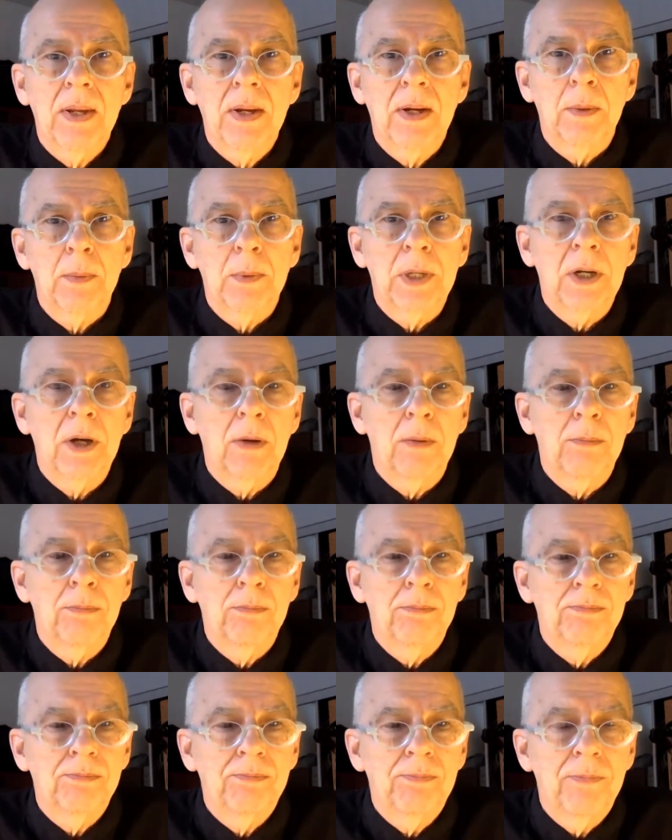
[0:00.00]
Here we go
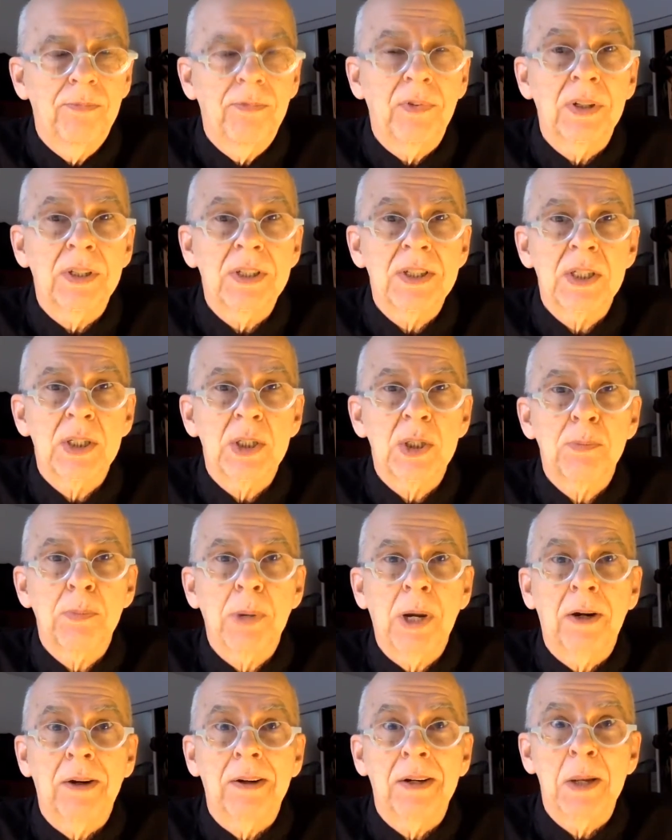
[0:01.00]
fearlessness
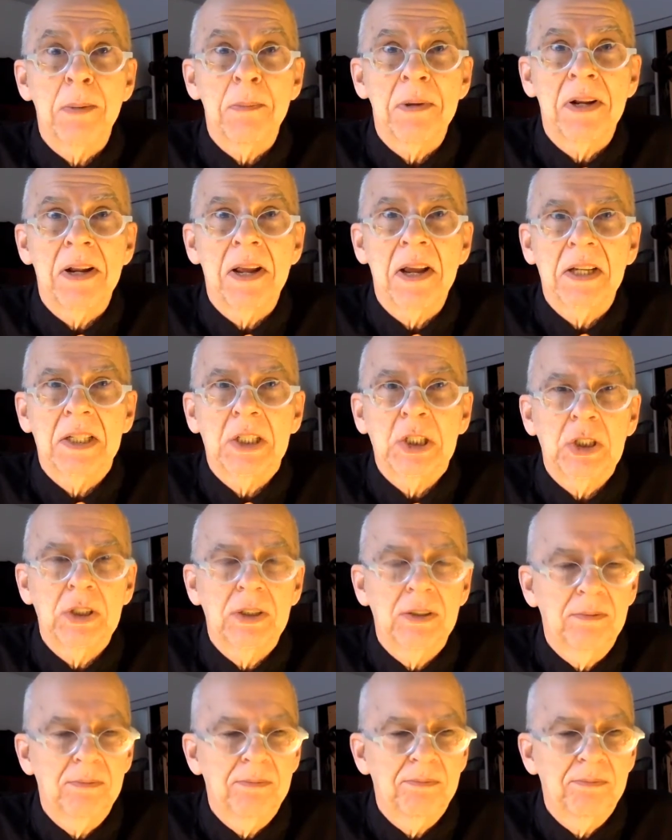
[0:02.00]
paradigm in action.